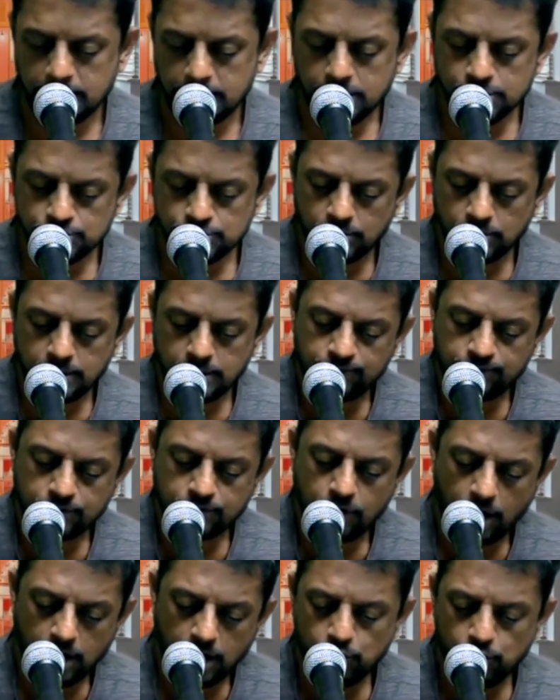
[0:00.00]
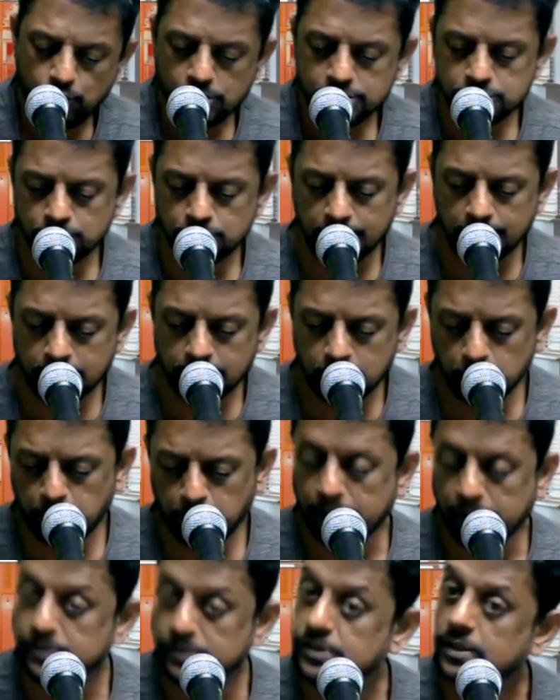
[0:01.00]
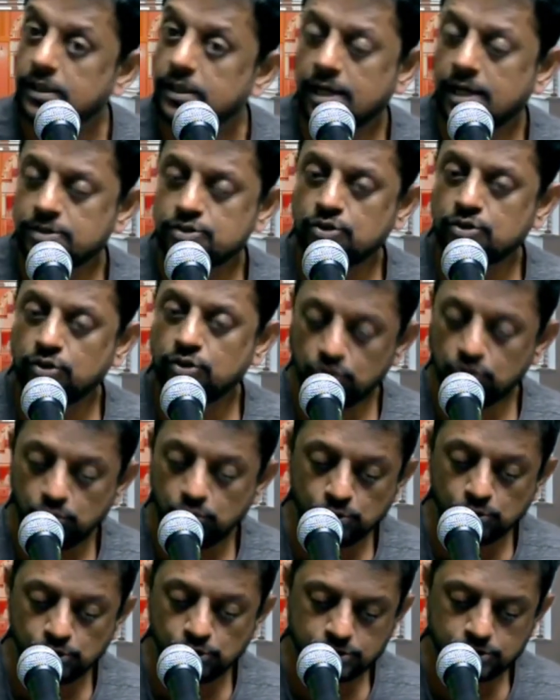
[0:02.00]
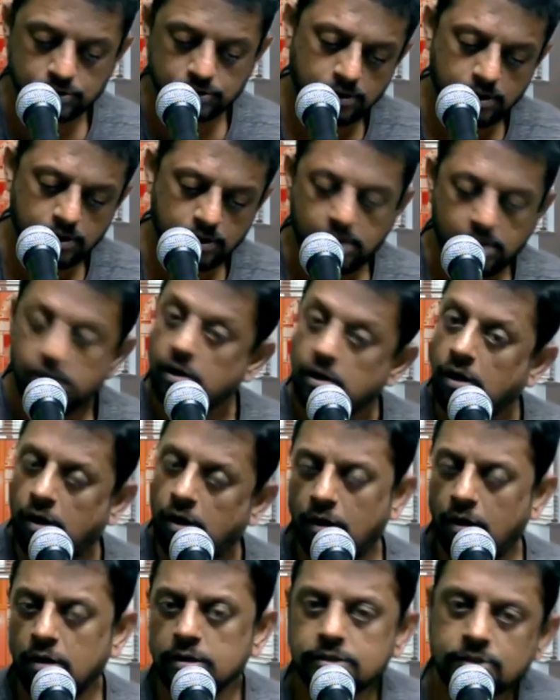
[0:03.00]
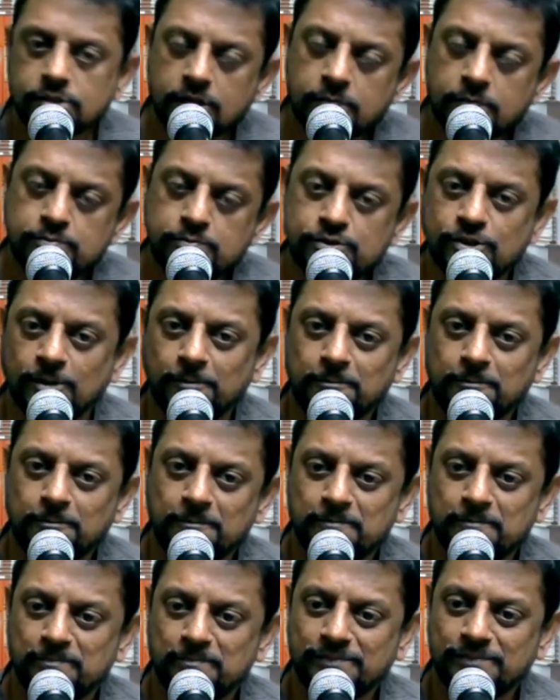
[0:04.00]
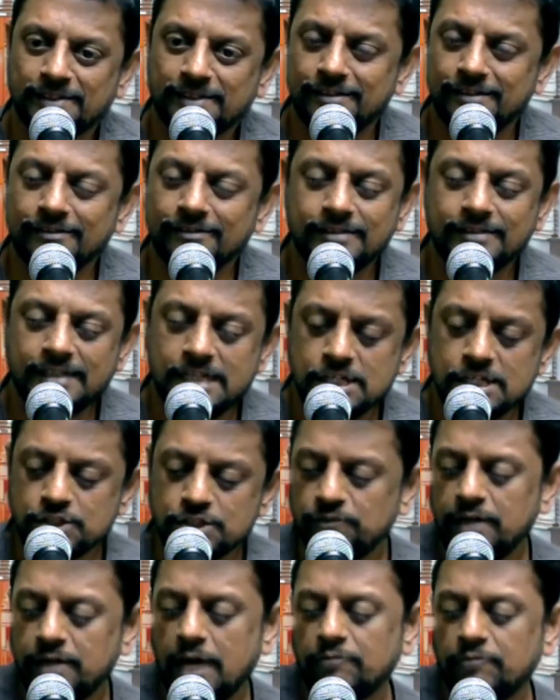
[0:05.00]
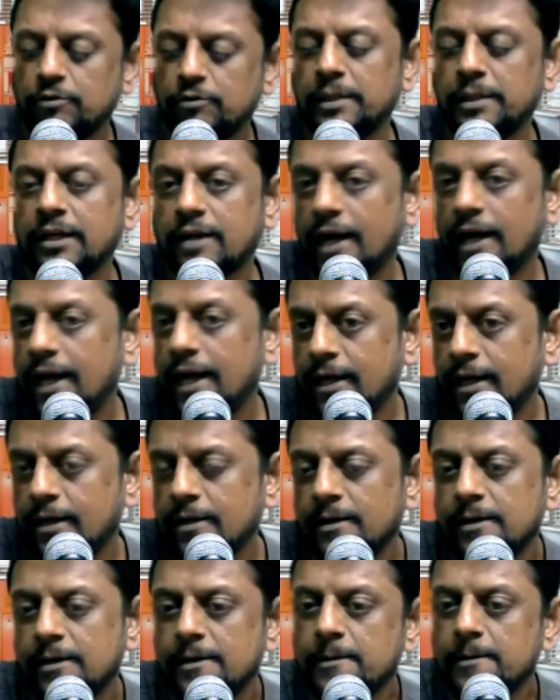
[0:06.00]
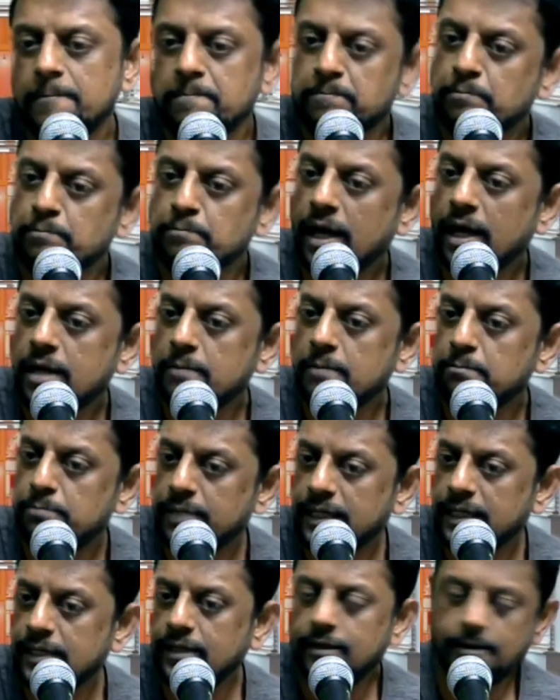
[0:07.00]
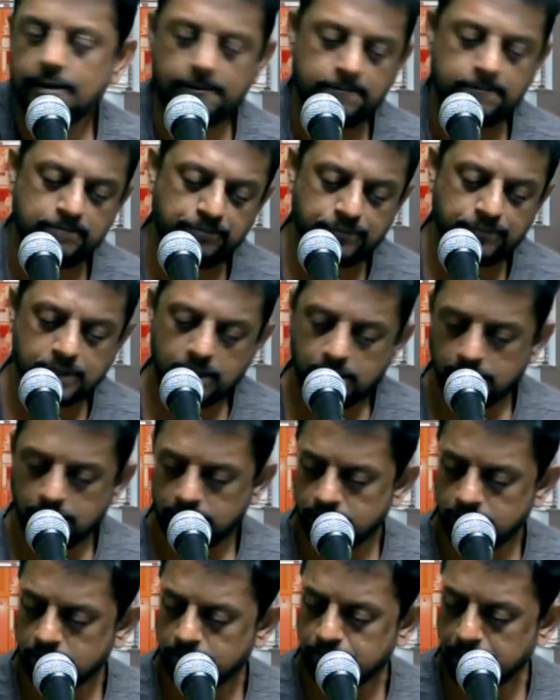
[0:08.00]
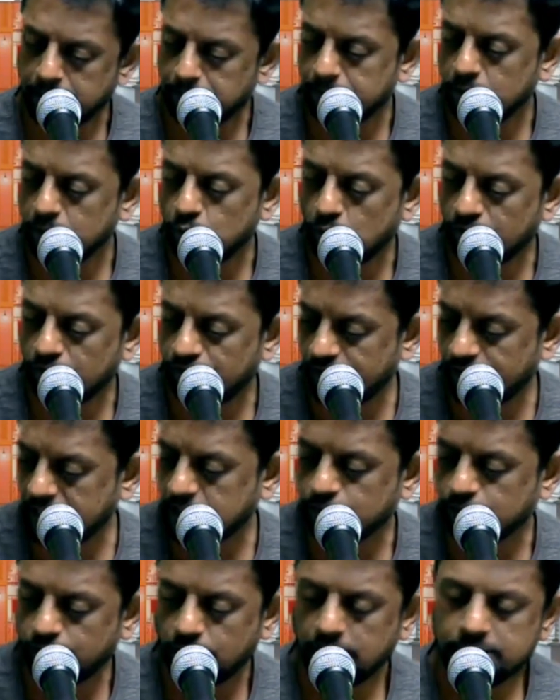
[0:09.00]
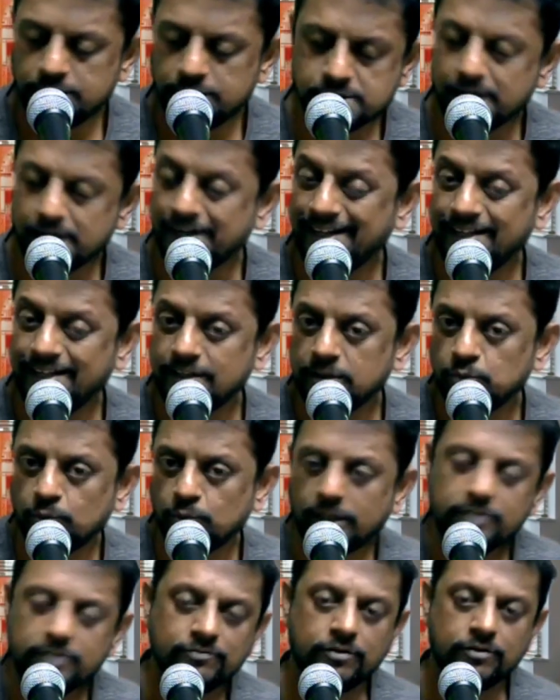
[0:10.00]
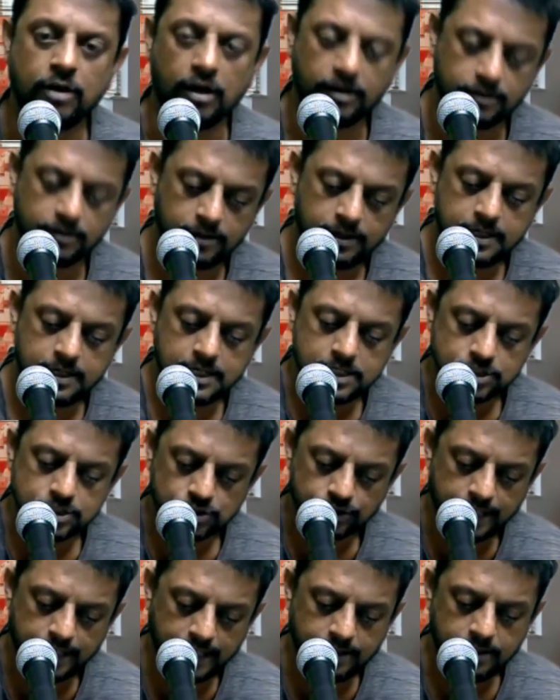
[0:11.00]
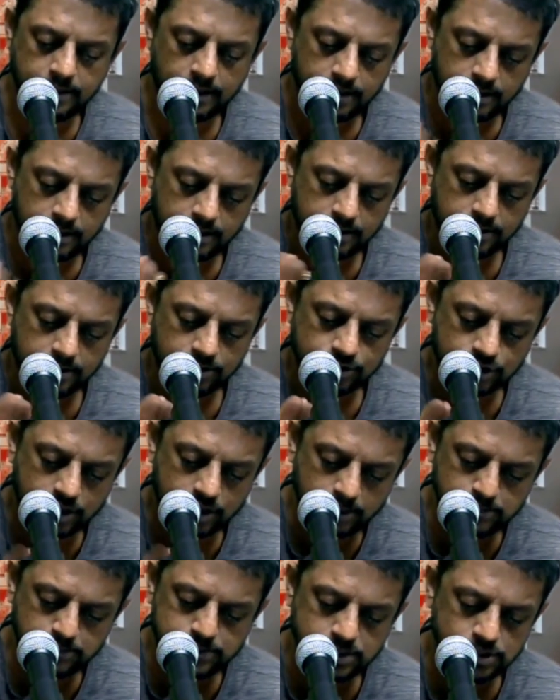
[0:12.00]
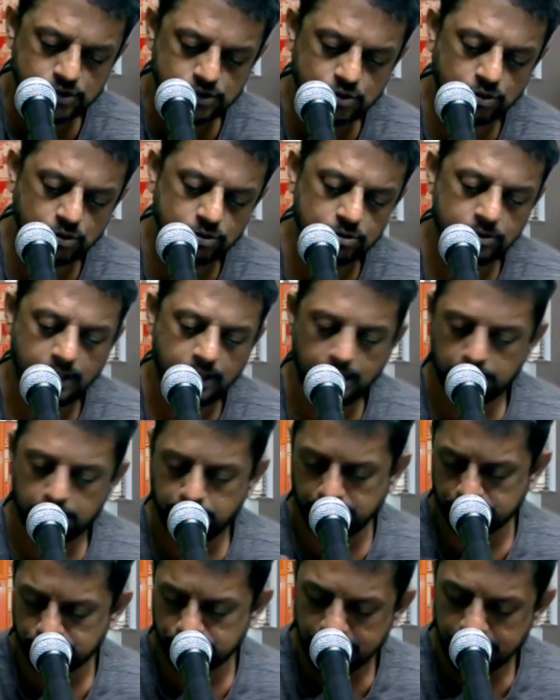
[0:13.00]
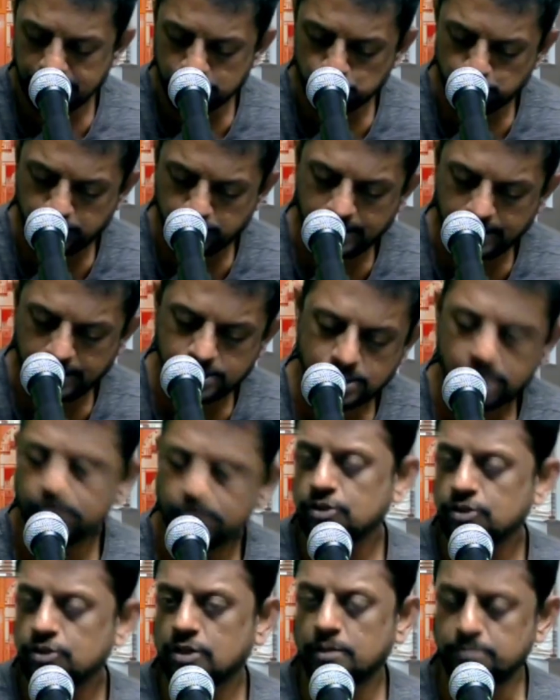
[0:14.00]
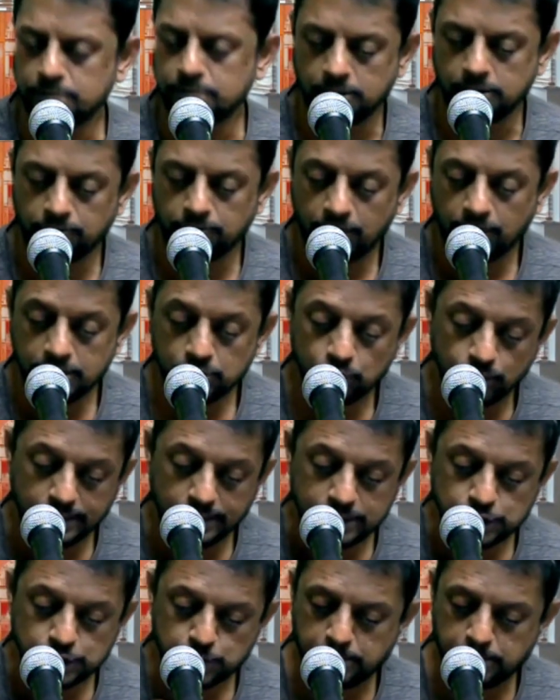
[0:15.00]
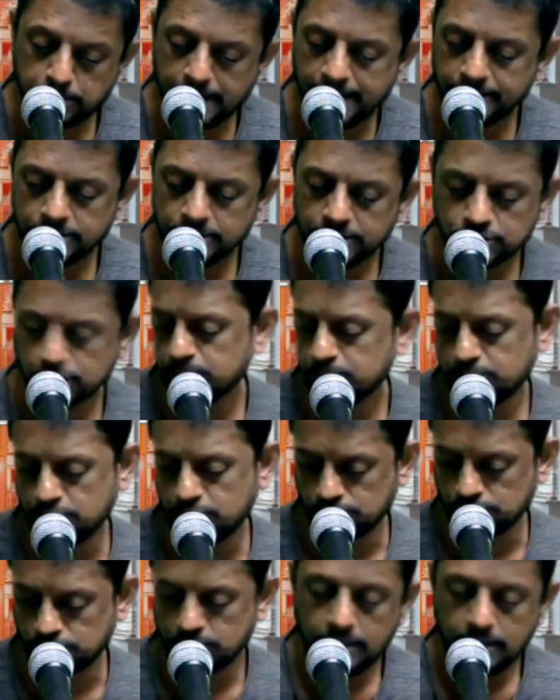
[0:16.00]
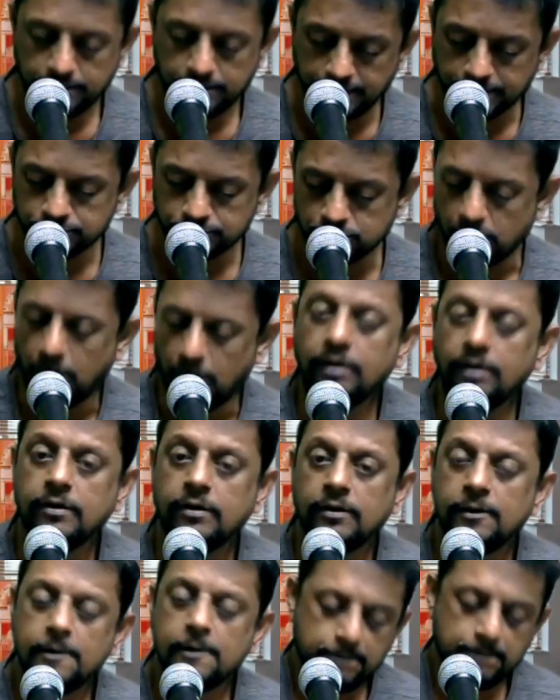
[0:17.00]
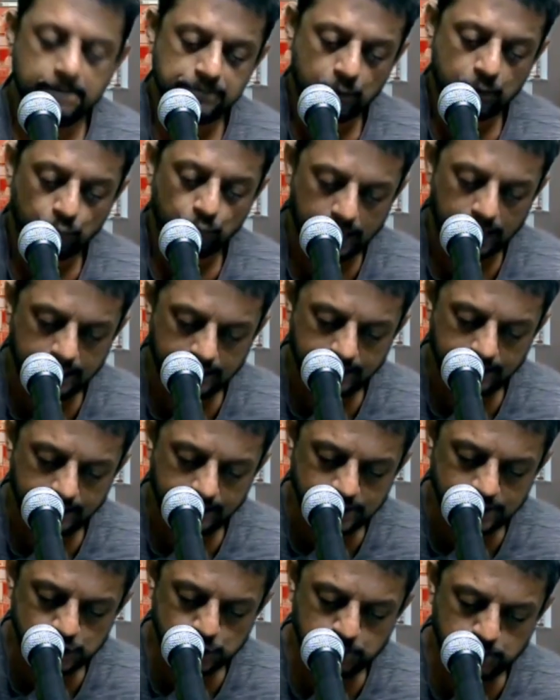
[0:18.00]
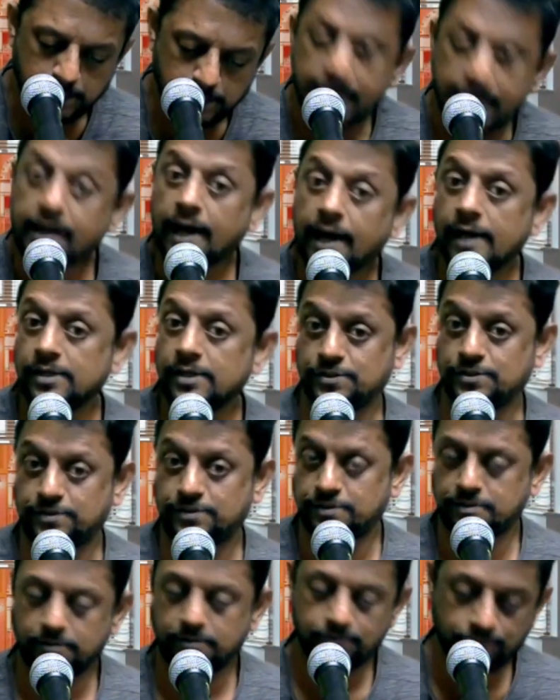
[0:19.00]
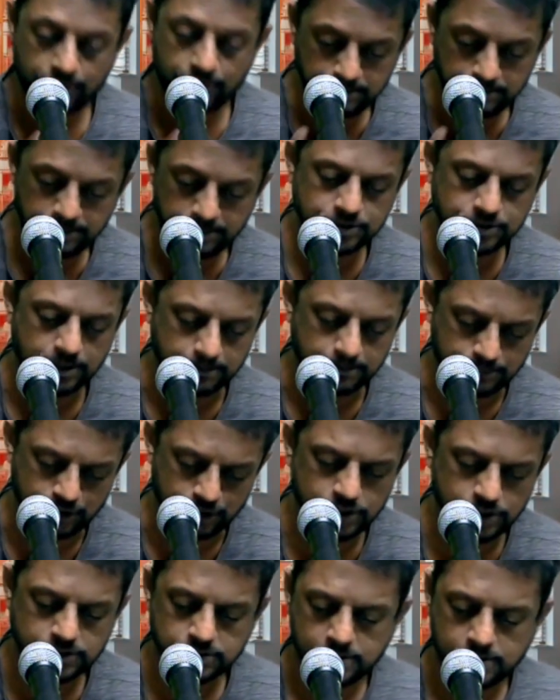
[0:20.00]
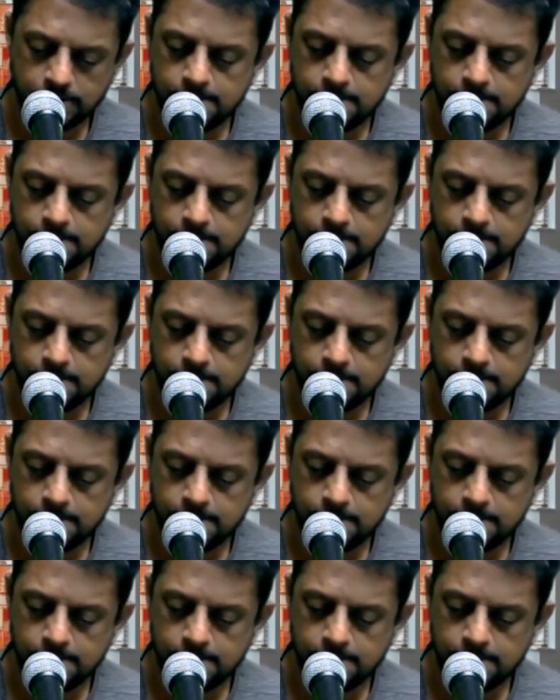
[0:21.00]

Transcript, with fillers: So if God wants to equip us, He has to use all Scripture. You know? So we have to be ready by being uh, you know, people who are faithfully studying the Word of God. So then scripture is going to help us. The inspiration of the scripture, the one who inspired the scriptures, that is God, will inspire us from the scriptures